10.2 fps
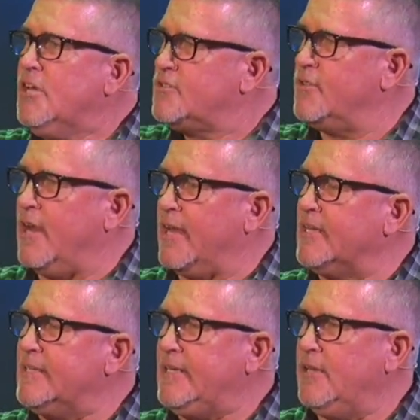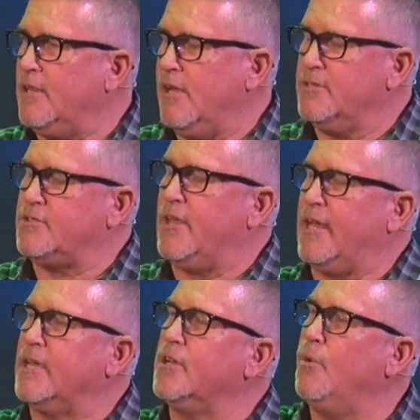so that I can kill, so that I
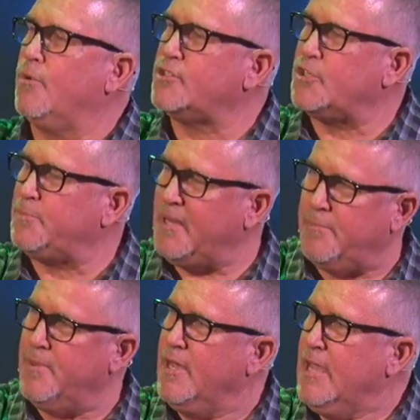can go worship him.